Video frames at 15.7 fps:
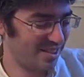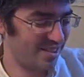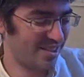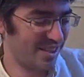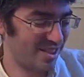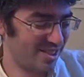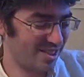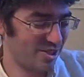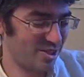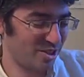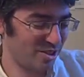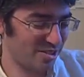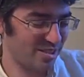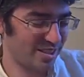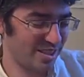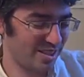That's
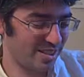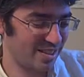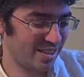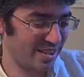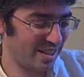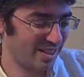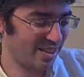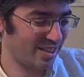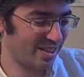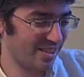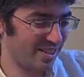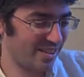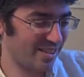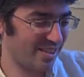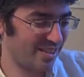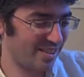true. He's the lucky guy.
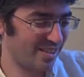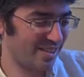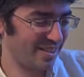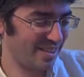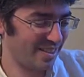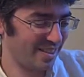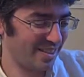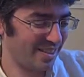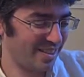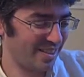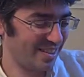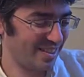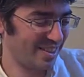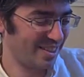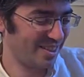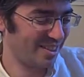
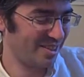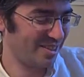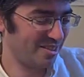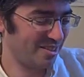You know.